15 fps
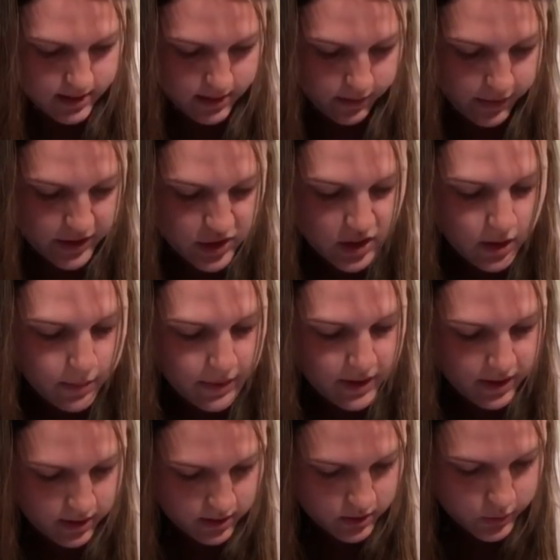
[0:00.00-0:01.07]
Question
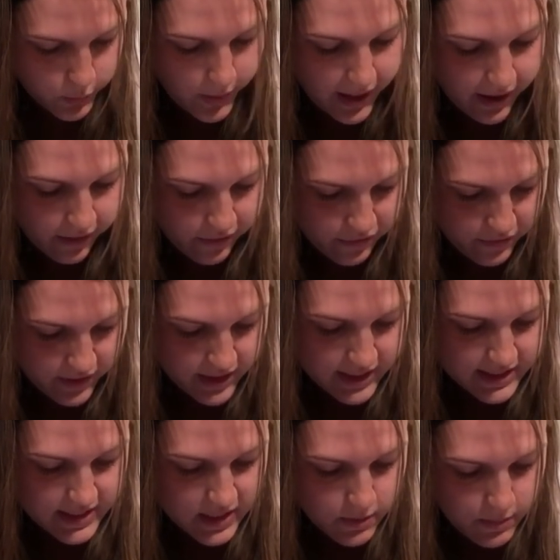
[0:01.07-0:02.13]
number 12.
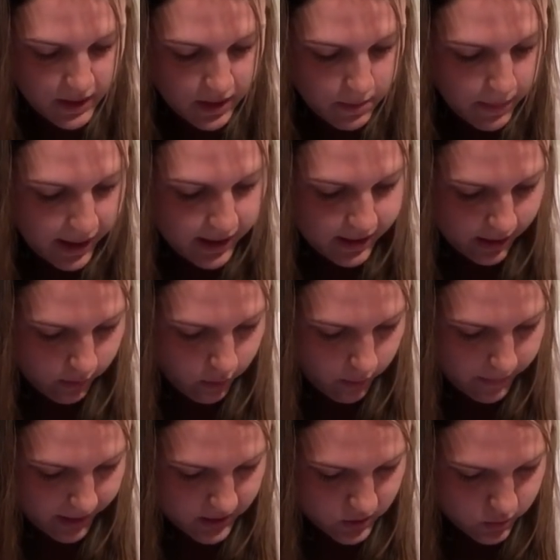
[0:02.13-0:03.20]
Did being bilingual
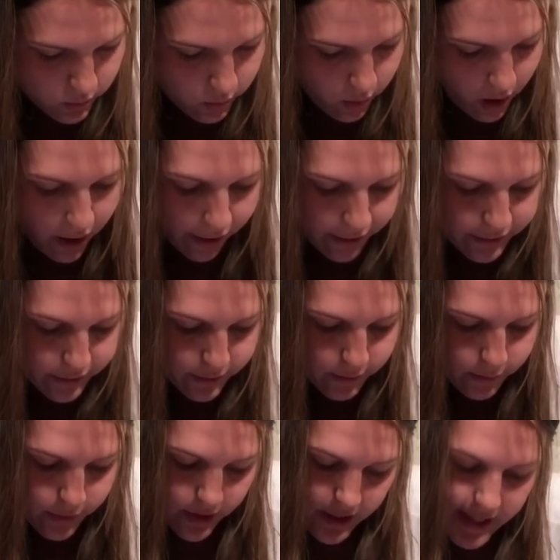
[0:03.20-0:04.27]
make school harder
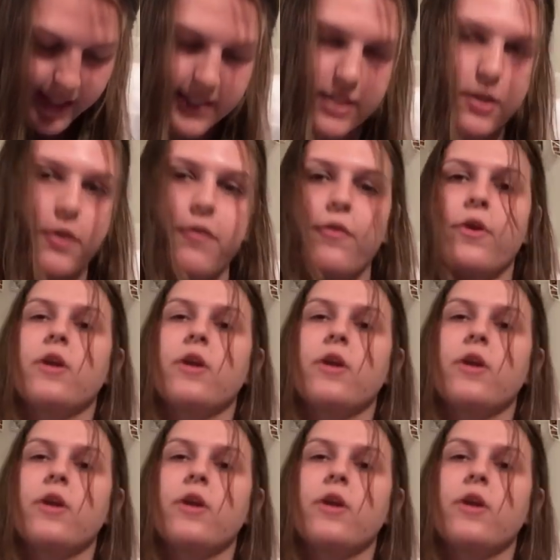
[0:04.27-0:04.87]
or easier for